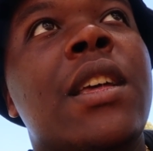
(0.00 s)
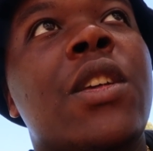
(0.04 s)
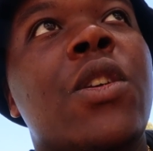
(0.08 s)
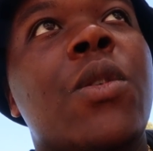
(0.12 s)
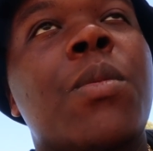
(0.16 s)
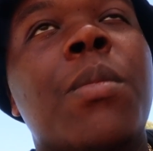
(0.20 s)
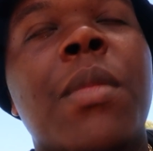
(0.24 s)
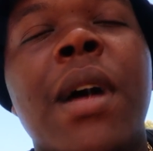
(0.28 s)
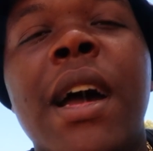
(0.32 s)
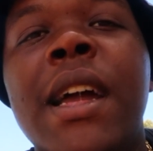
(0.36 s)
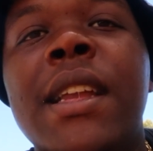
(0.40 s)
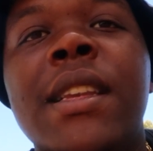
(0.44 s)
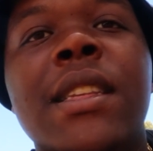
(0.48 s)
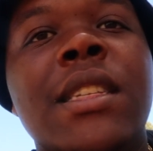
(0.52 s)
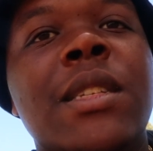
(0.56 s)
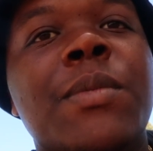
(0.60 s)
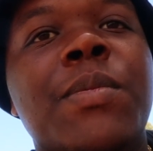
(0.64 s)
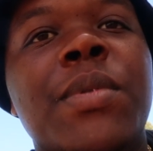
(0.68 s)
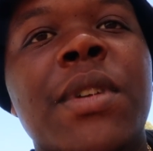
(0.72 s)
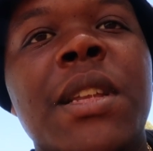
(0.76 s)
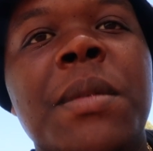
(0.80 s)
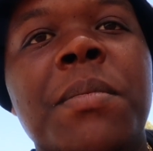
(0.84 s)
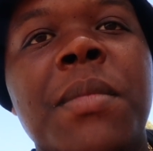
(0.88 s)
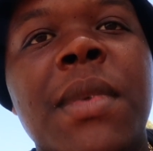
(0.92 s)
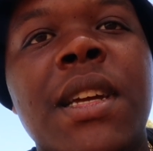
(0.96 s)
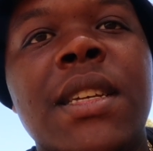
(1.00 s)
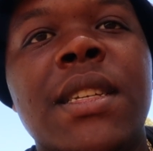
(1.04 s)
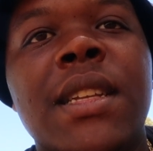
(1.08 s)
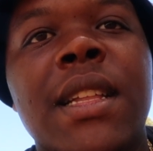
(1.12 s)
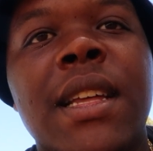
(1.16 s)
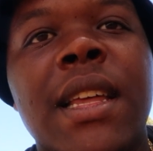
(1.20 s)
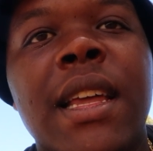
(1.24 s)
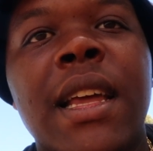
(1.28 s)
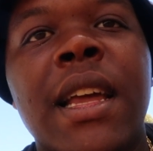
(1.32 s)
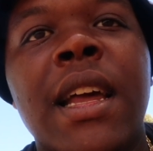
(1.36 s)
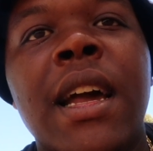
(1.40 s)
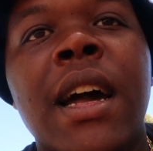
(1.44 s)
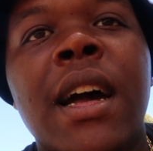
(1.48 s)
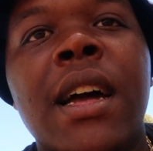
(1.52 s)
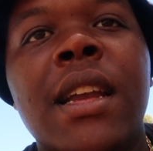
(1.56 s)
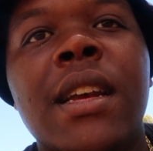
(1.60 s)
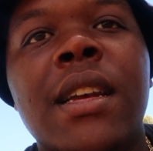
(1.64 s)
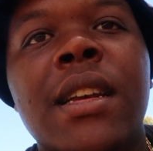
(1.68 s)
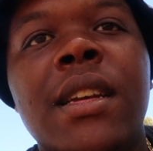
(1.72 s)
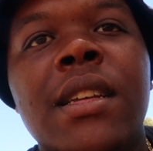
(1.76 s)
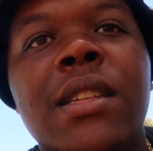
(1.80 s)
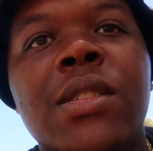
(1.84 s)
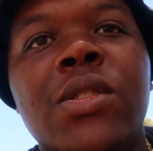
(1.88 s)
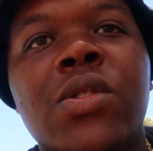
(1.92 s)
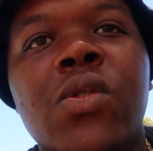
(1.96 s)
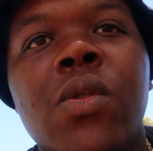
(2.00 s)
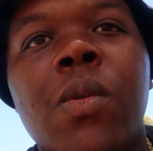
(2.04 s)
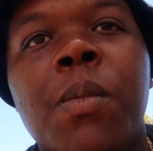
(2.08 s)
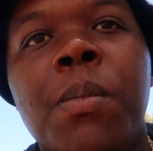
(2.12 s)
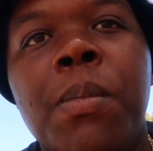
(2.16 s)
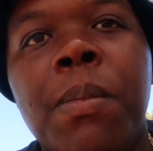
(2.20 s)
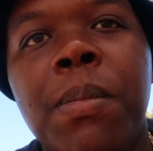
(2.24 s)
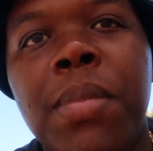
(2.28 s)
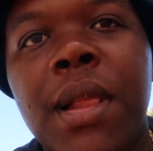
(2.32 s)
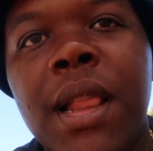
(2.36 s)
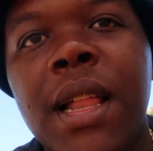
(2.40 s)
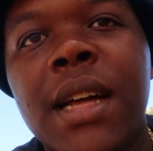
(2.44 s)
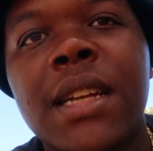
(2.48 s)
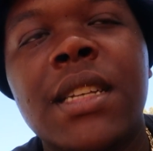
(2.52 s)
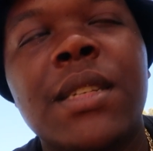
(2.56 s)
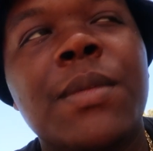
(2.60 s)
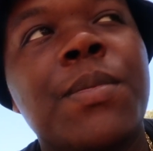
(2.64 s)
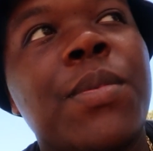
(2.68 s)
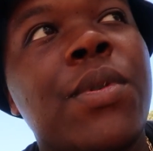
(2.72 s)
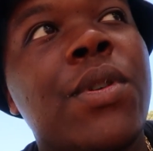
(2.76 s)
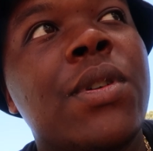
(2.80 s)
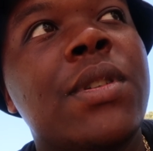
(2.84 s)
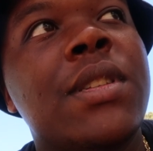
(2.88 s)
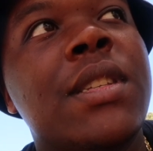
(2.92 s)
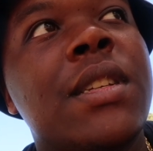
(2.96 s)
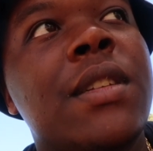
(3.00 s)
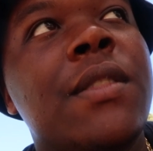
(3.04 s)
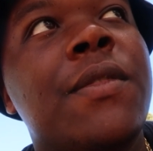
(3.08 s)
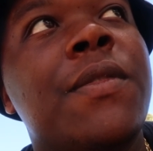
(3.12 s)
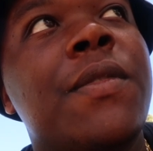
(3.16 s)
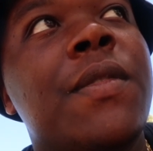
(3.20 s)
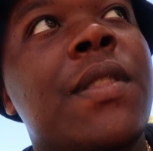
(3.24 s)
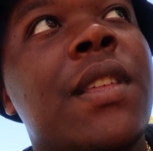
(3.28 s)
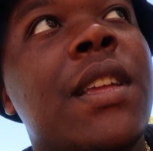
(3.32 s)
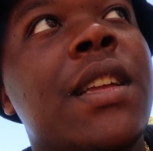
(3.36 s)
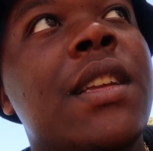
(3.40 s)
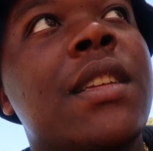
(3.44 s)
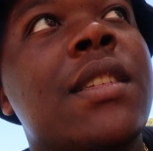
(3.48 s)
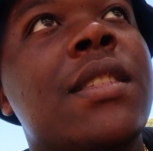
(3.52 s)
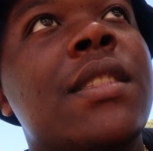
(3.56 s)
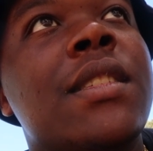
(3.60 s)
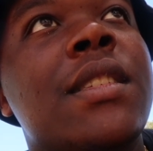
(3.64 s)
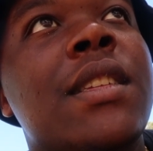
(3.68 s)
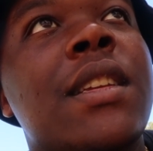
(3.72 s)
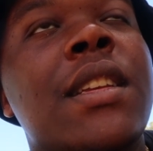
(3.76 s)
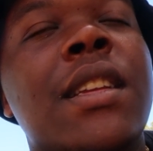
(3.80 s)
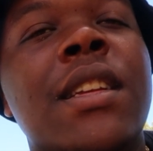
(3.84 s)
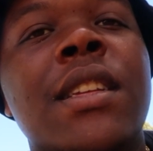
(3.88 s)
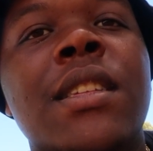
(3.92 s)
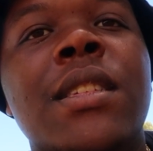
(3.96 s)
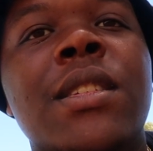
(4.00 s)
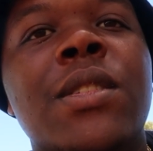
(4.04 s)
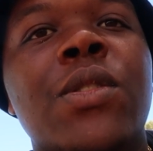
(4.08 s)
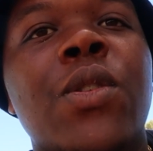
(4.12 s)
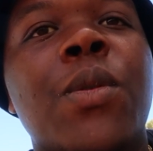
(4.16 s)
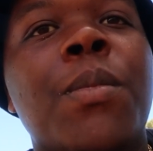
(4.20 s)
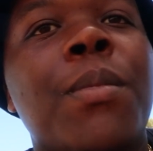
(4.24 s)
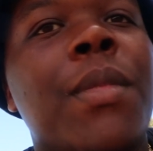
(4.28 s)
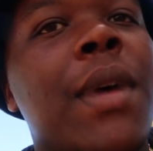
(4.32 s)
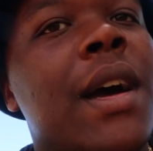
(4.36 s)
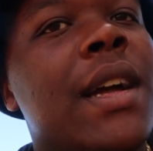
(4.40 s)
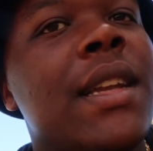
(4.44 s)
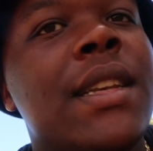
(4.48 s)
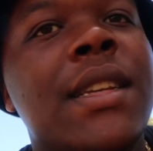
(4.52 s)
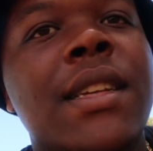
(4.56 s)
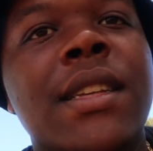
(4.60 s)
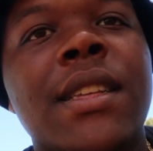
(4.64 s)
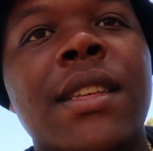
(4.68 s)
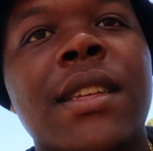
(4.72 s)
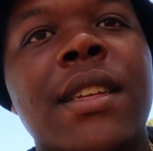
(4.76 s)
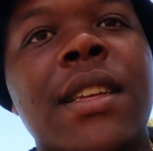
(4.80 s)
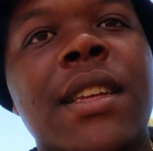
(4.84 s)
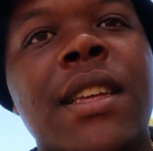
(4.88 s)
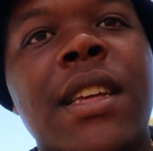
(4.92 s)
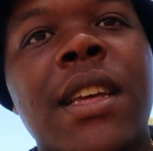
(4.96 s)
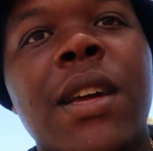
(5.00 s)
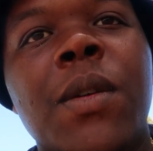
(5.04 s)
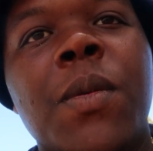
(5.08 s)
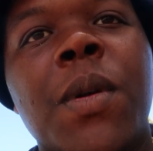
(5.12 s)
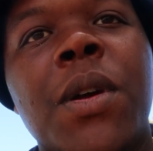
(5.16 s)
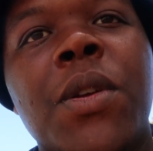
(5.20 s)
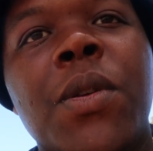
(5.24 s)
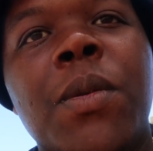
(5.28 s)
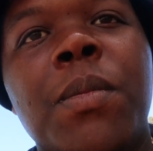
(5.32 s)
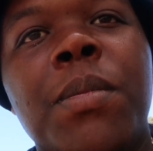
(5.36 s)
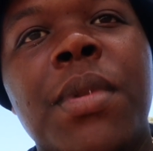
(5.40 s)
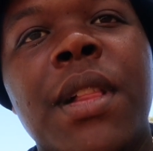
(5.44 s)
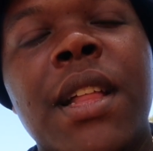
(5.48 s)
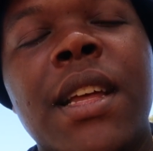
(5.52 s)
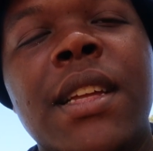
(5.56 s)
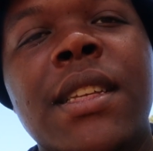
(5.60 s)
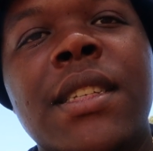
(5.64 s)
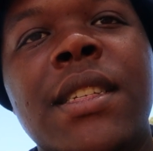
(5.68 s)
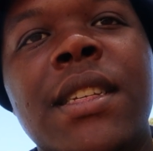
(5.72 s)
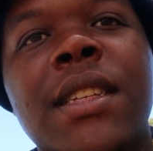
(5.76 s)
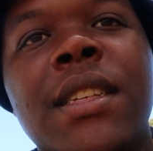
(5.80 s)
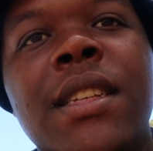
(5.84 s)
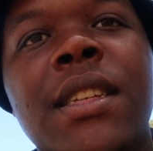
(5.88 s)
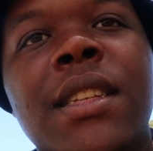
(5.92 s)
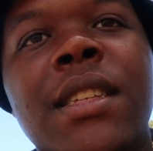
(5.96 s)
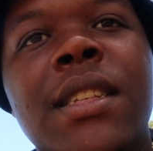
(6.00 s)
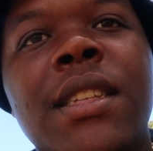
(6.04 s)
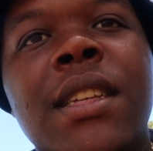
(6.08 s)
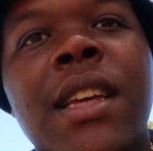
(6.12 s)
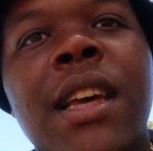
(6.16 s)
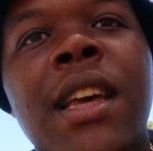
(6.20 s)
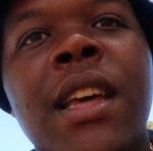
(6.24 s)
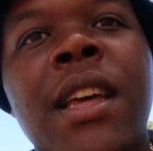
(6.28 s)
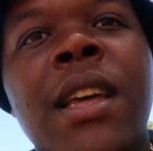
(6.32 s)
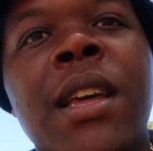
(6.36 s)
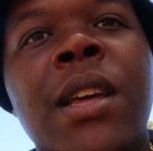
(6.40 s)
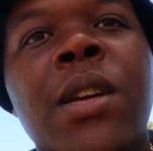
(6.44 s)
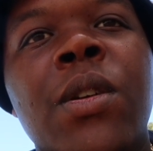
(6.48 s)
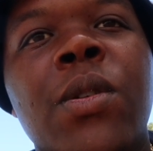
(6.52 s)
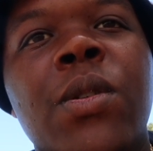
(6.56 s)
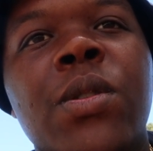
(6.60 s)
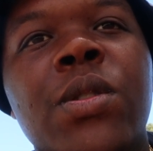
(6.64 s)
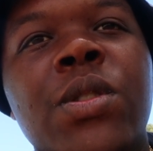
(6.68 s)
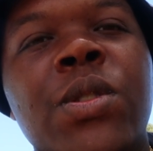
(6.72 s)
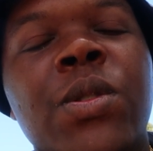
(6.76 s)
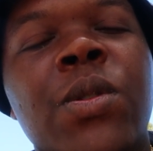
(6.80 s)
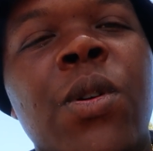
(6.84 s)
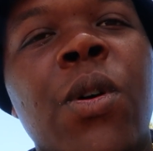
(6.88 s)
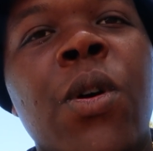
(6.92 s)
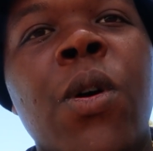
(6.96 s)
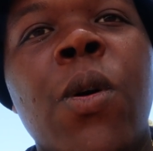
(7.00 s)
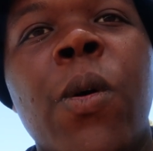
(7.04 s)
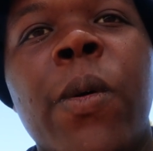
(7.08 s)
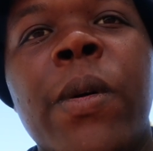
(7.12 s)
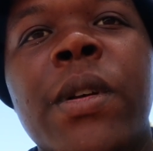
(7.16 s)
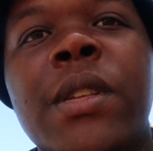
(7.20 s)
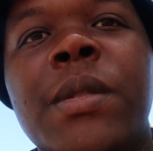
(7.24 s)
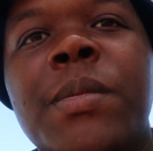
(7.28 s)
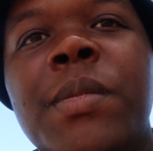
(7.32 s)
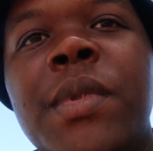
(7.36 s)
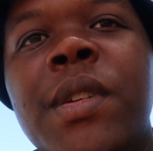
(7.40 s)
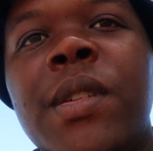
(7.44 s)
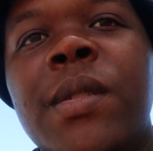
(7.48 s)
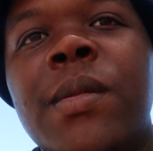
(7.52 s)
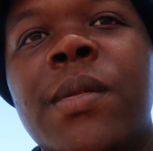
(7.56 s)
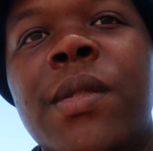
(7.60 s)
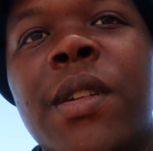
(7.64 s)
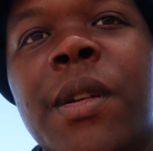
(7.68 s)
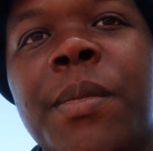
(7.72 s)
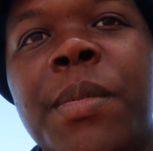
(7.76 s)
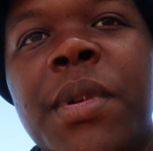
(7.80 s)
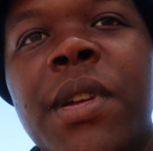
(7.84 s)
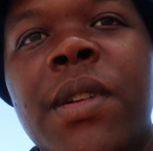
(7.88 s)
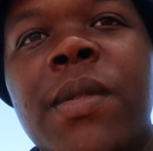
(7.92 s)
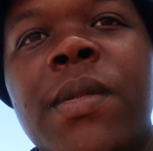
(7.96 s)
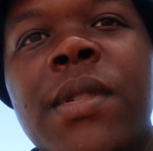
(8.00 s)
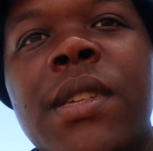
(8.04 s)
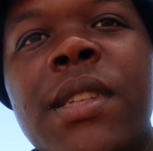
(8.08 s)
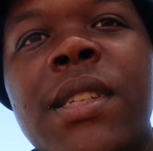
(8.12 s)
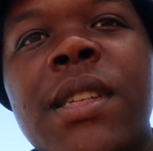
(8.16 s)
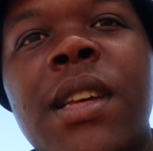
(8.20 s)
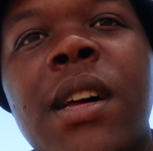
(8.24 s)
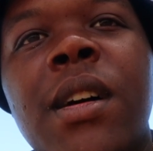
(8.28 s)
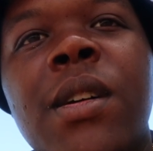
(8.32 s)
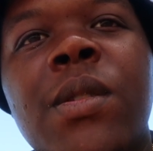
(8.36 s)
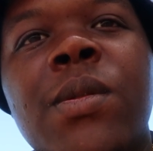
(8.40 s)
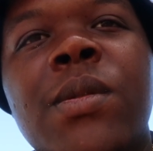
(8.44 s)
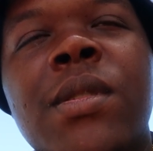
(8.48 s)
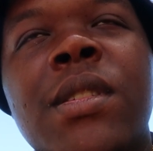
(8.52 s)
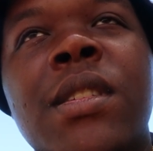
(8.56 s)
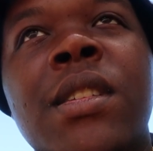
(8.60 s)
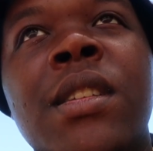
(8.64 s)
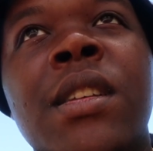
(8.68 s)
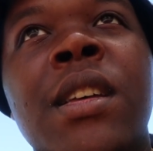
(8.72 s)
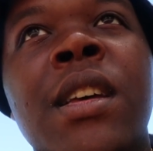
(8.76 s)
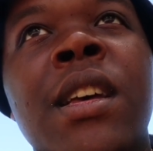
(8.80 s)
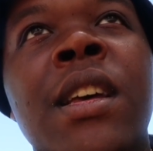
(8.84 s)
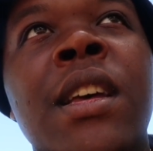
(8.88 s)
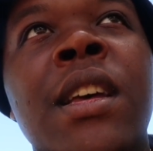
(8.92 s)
Your mind is pretty much like a garden, so plant positive things in it. Your mind doesn't care what you plant in it, because you'll always be reaping results.